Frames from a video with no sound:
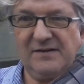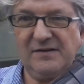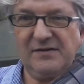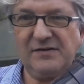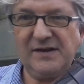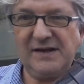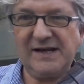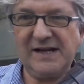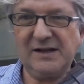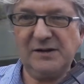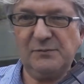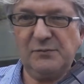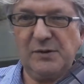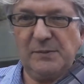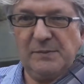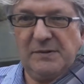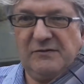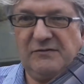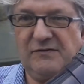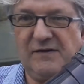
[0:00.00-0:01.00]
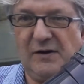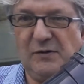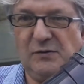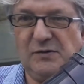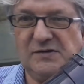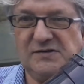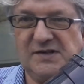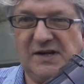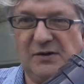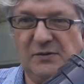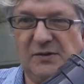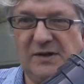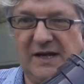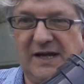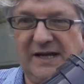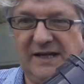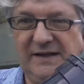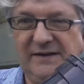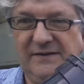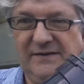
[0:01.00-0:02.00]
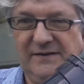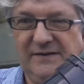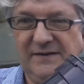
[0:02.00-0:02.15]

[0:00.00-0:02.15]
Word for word: I think that'll probably focus okay